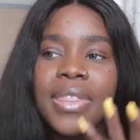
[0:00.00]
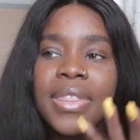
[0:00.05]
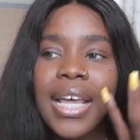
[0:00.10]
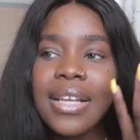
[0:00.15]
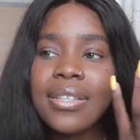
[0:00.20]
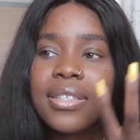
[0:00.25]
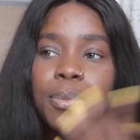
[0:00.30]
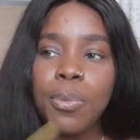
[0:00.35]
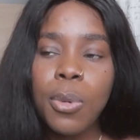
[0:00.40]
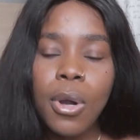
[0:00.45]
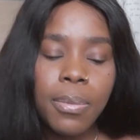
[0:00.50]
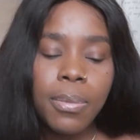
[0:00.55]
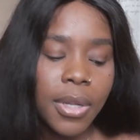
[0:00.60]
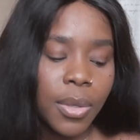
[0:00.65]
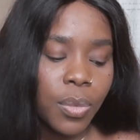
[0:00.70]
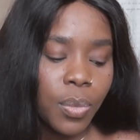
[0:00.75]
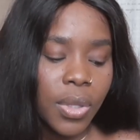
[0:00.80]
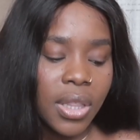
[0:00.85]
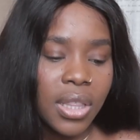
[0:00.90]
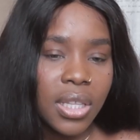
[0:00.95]
That's the
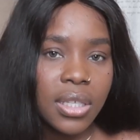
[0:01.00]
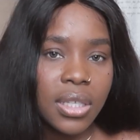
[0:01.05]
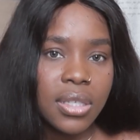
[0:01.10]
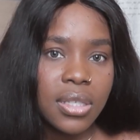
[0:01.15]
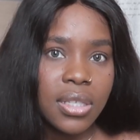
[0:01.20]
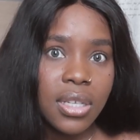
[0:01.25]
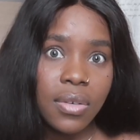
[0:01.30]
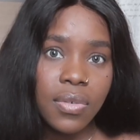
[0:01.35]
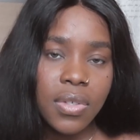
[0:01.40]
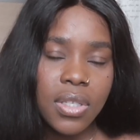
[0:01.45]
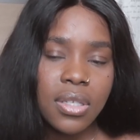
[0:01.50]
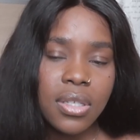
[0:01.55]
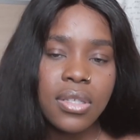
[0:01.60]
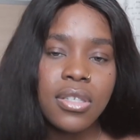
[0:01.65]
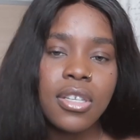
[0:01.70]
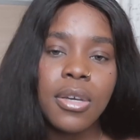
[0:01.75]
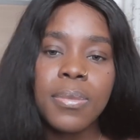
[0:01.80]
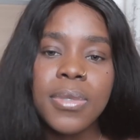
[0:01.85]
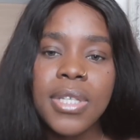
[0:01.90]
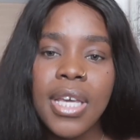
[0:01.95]
problem with these services
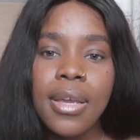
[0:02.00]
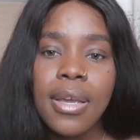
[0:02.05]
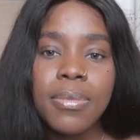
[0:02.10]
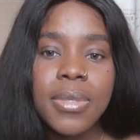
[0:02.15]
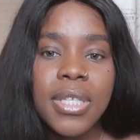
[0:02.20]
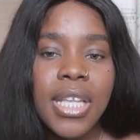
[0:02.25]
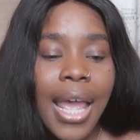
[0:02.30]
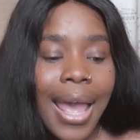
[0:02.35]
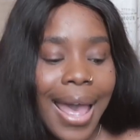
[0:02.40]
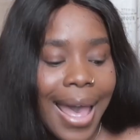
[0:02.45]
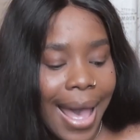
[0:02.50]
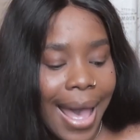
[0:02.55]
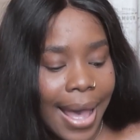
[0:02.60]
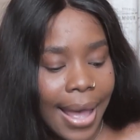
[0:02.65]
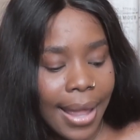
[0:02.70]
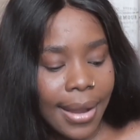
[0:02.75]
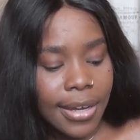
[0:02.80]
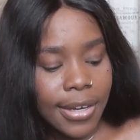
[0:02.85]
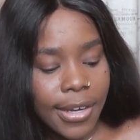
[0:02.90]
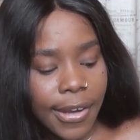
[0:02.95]
sometimes.
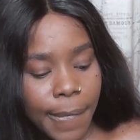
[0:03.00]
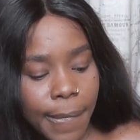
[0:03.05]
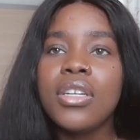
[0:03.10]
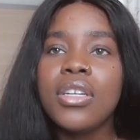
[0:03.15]
And